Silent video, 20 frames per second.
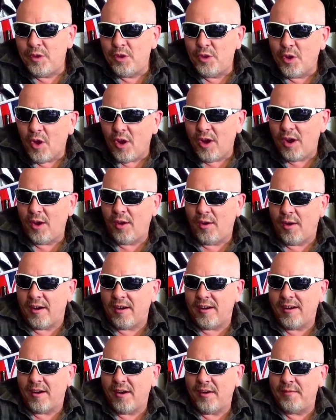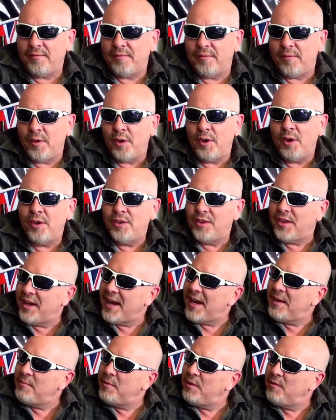Not a lot. I've heard the
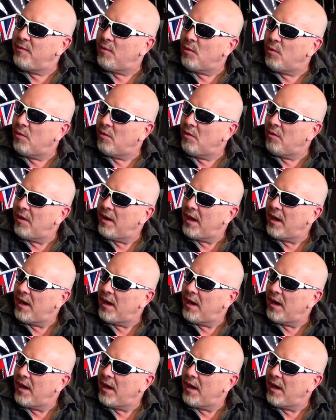name before.